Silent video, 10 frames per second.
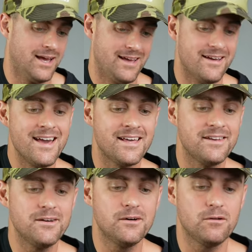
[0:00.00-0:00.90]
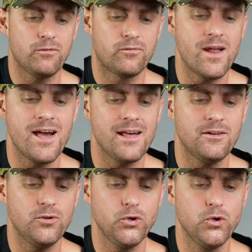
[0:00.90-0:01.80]
And a
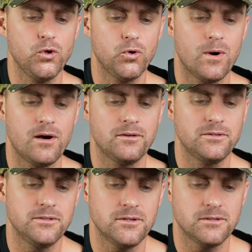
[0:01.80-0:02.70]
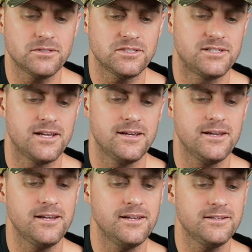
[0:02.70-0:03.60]
friend who
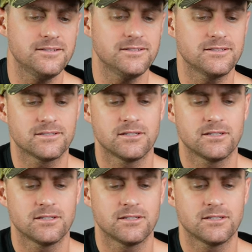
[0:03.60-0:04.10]
understands